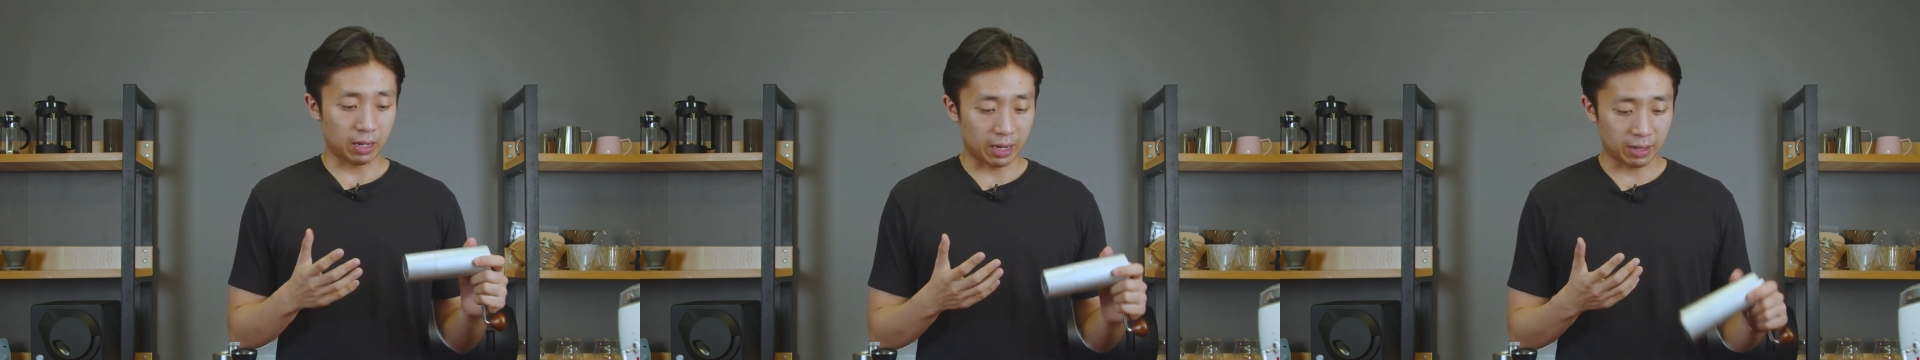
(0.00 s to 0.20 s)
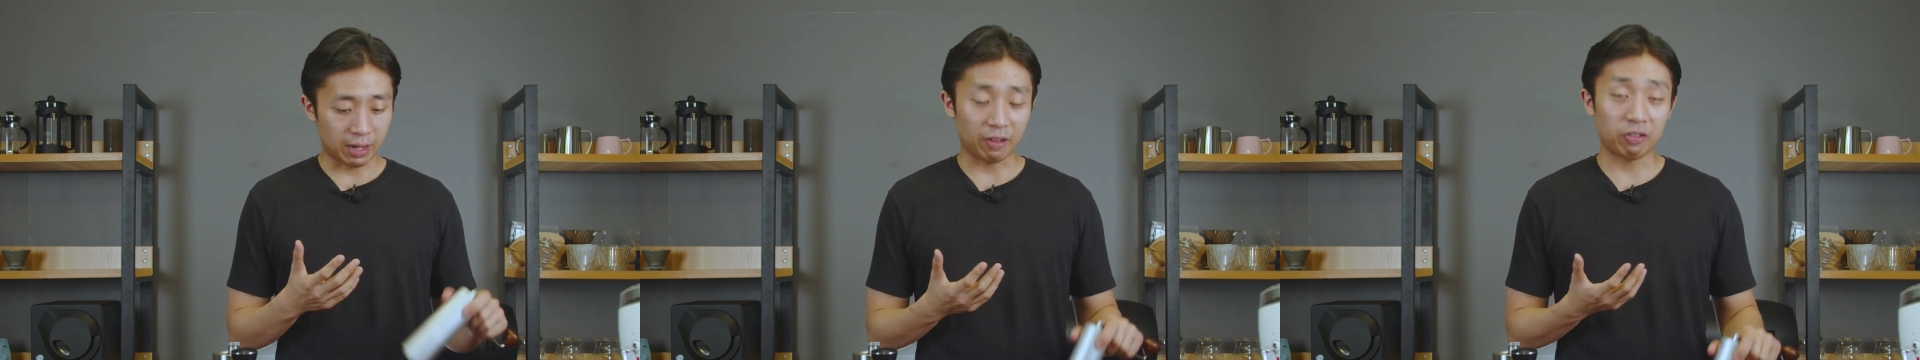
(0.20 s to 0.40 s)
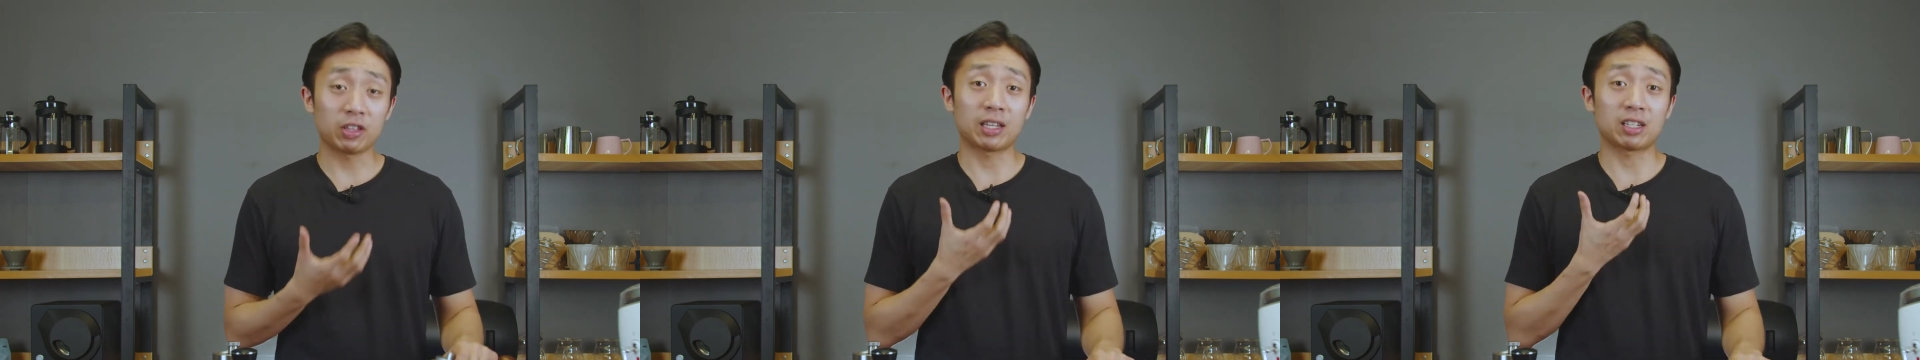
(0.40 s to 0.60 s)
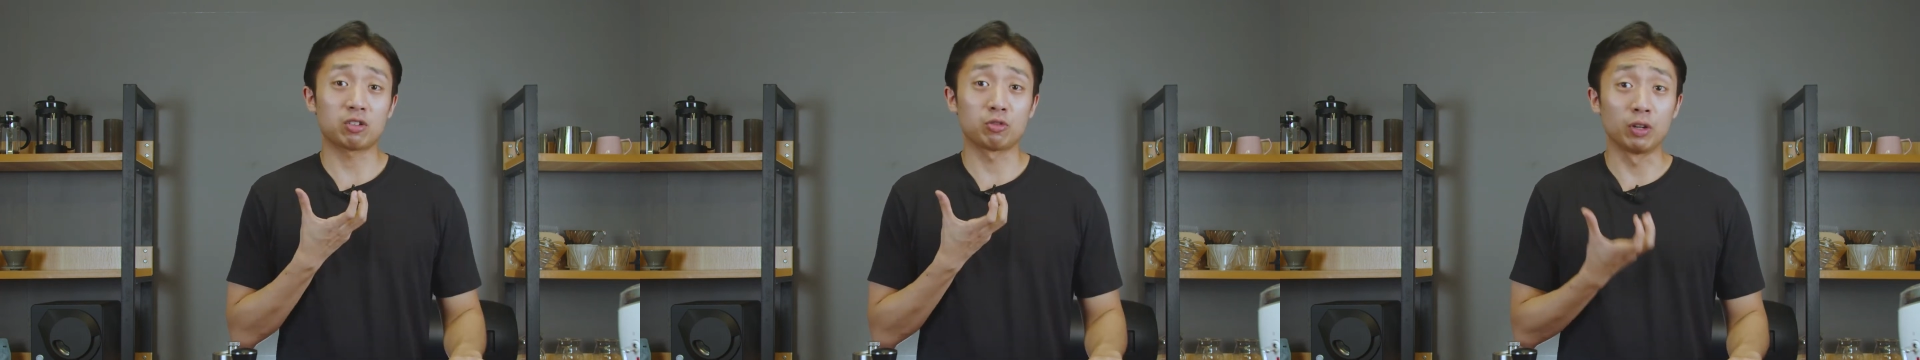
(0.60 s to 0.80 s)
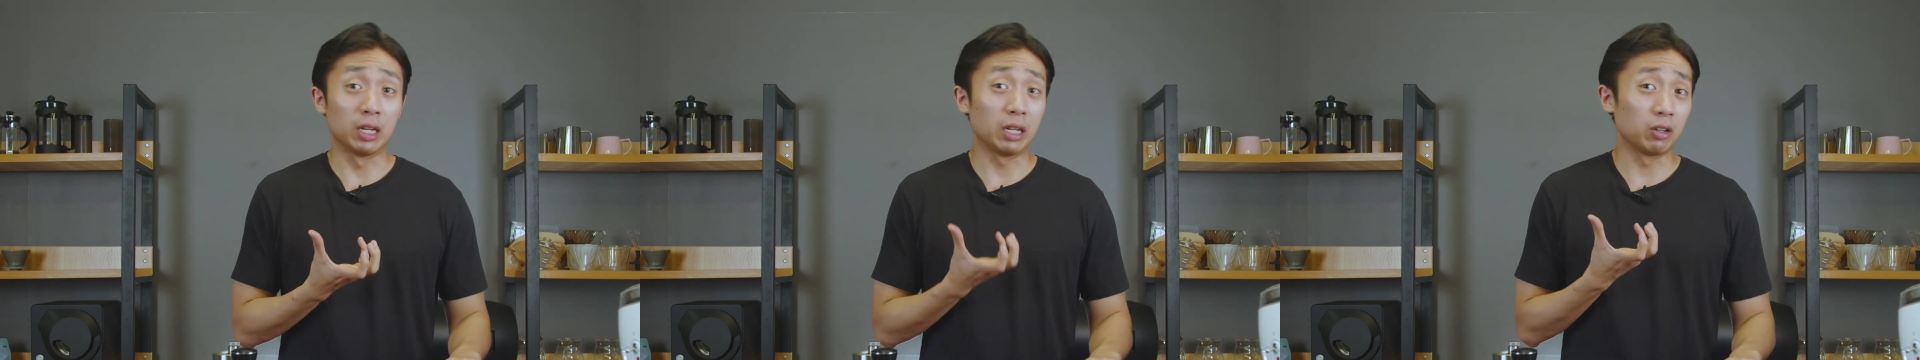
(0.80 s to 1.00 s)
And I think
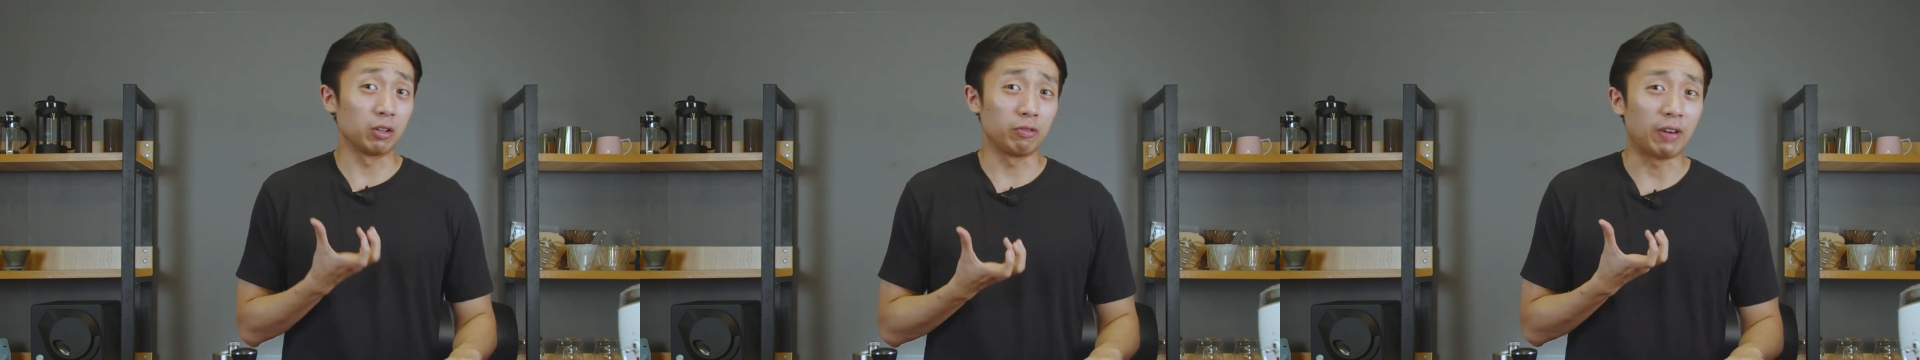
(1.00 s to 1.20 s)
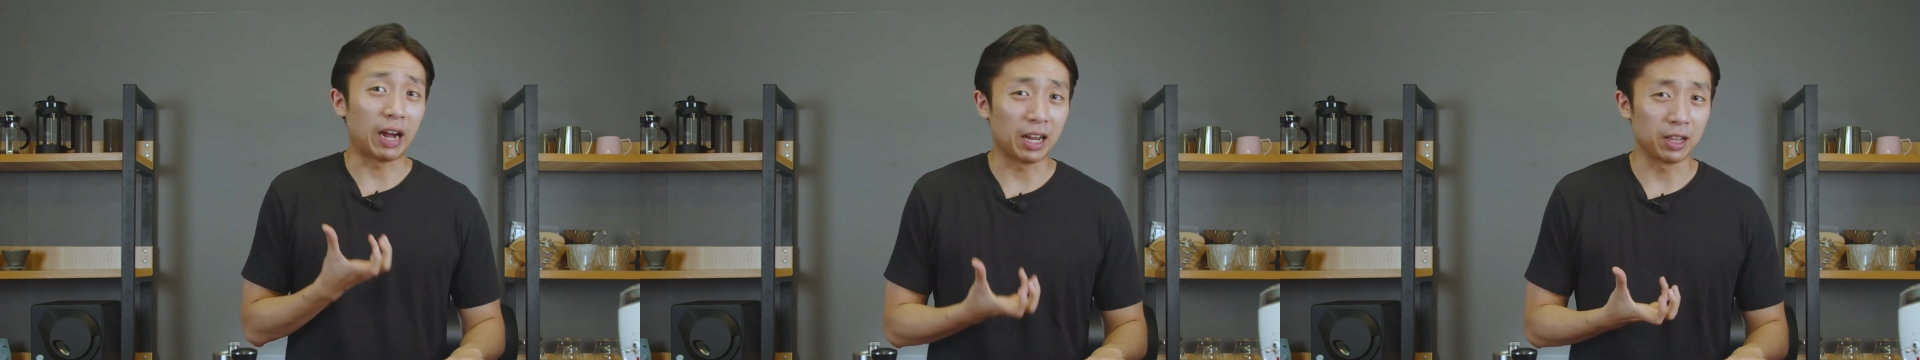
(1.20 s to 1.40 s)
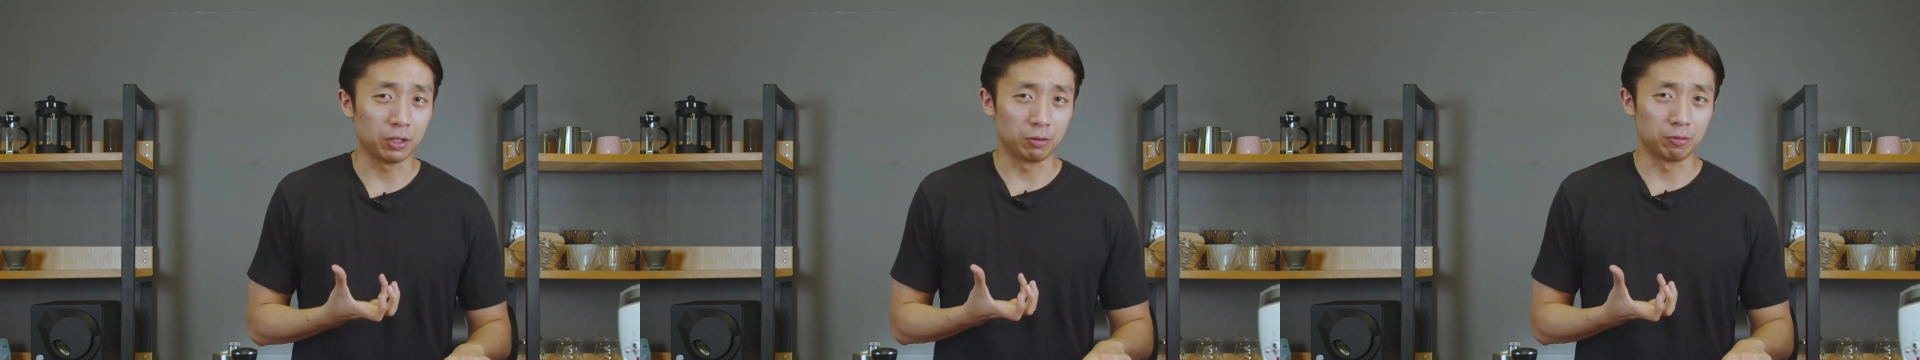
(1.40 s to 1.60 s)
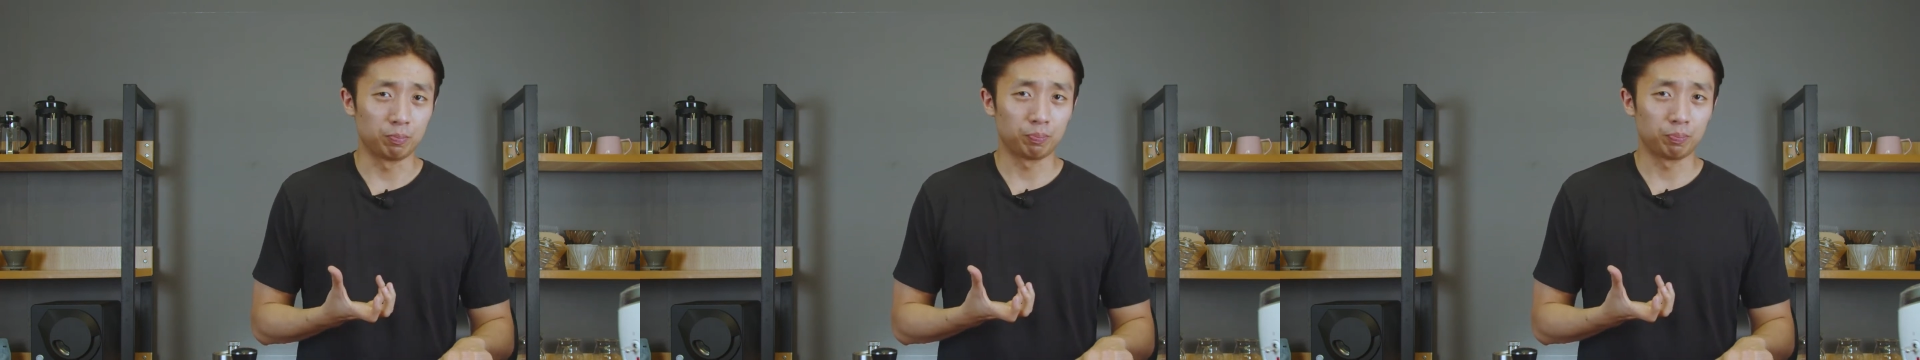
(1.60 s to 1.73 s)
that's really good value.